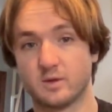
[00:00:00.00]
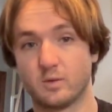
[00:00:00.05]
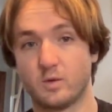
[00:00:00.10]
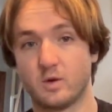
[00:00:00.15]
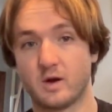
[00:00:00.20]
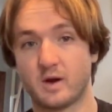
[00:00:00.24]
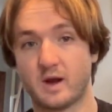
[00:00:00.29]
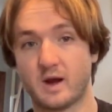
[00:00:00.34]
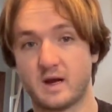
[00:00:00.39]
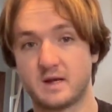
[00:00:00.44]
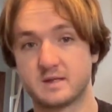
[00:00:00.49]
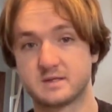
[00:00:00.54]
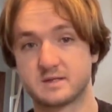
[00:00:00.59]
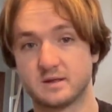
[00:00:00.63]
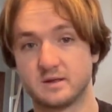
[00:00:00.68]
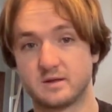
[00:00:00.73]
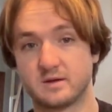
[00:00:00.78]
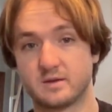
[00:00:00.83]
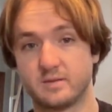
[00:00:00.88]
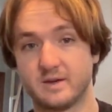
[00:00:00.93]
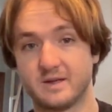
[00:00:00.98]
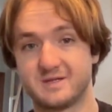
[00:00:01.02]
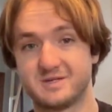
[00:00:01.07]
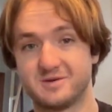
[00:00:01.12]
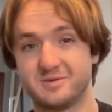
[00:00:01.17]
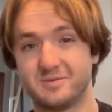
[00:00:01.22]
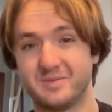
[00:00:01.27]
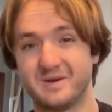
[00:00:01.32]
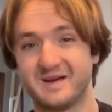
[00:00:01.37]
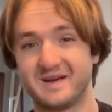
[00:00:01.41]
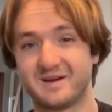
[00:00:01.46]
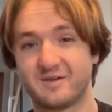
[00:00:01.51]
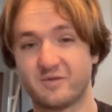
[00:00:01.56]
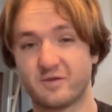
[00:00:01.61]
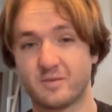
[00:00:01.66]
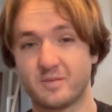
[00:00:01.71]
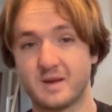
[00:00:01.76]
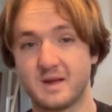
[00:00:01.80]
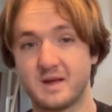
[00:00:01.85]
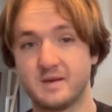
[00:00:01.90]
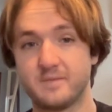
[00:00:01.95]
1/0's a little bit too big for
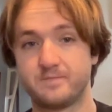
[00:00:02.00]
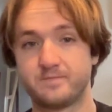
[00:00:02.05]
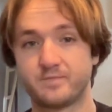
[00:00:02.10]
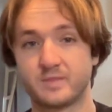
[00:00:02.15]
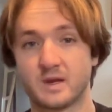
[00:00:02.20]
me,